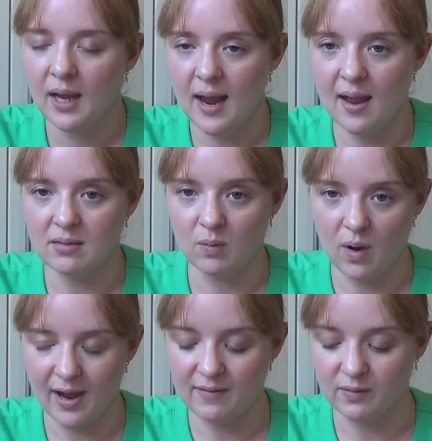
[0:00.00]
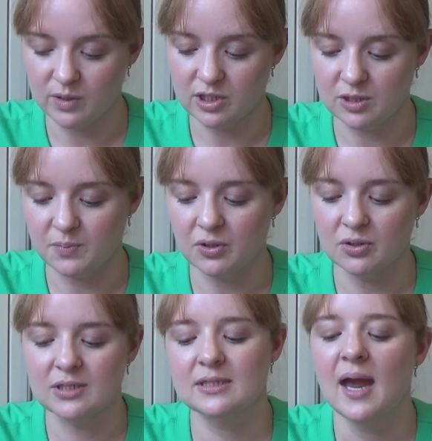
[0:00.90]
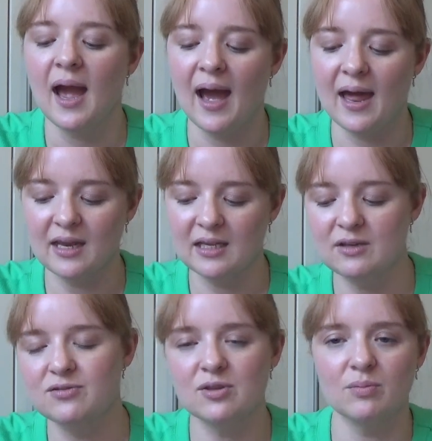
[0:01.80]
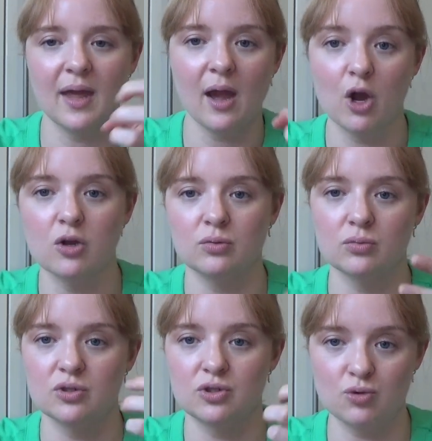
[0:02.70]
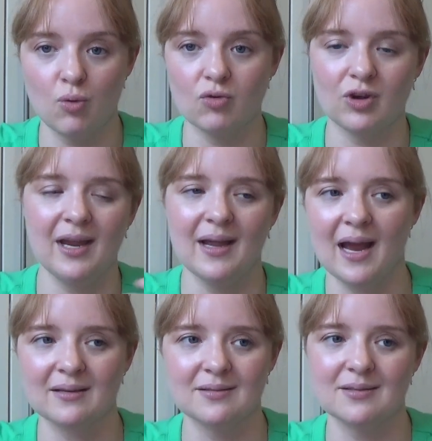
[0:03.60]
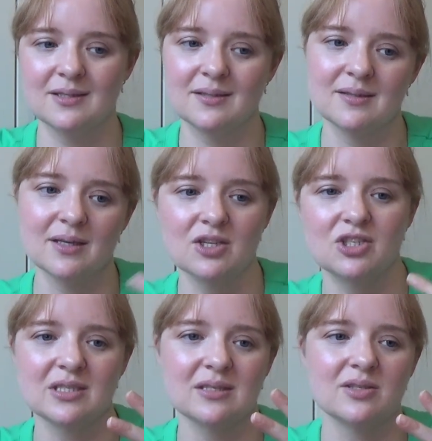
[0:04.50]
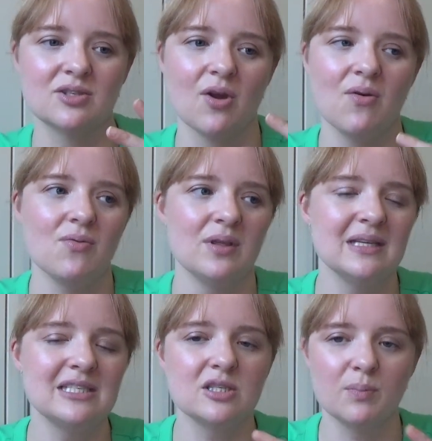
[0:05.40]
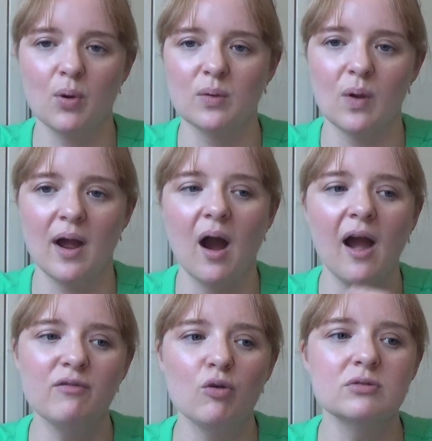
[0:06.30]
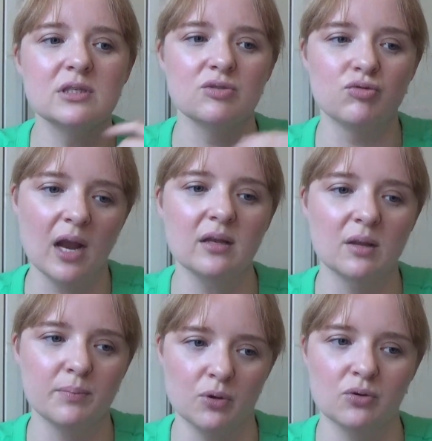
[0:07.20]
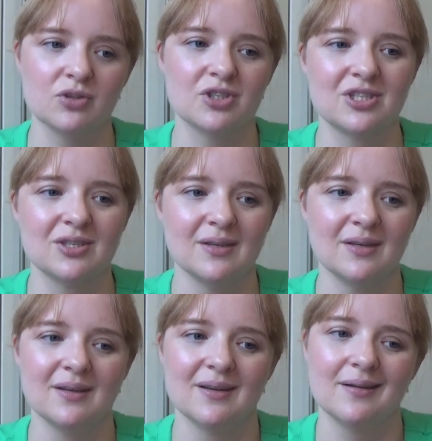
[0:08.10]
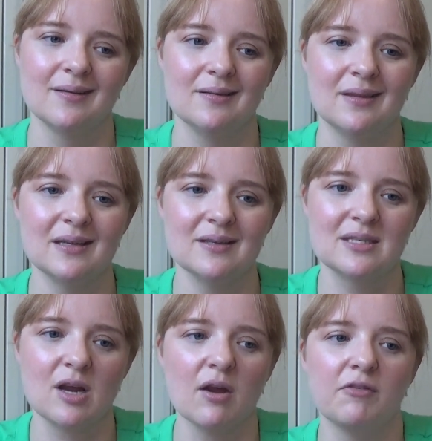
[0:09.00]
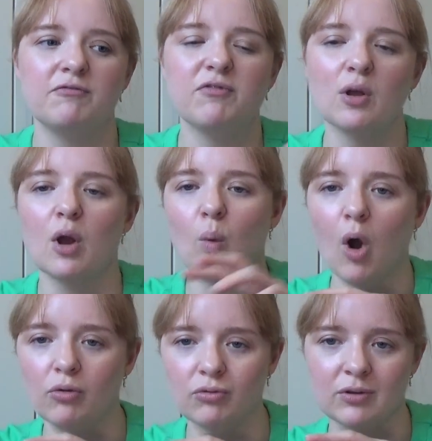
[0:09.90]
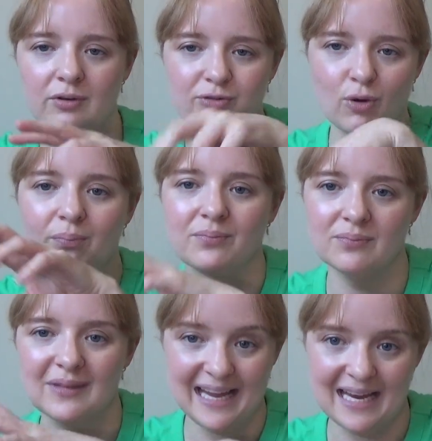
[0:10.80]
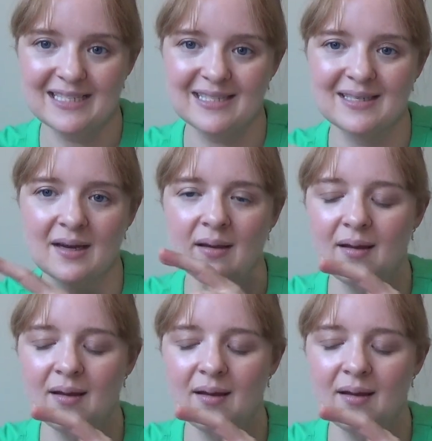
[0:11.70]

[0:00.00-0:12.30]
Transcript: in the Whitehaven Witches books and it gives them their own story and search. And so this is a point where I've already read the books that kind of follow on from this